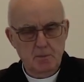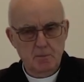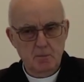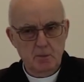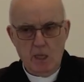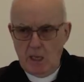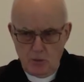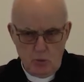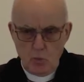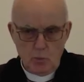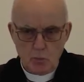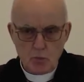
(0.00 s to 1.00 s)
Cain knew
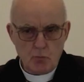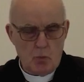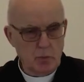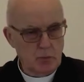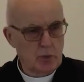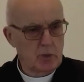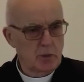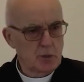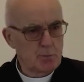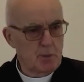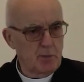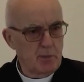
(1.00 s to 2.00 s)
it was wrong to kill his
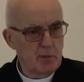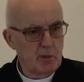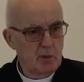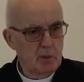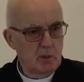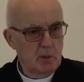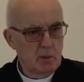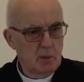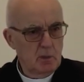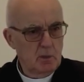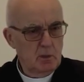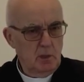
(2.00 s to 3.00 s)
brother.
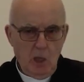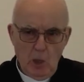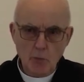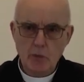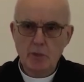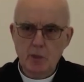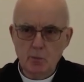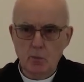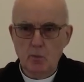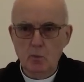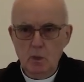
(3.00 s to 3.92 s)
How did he know?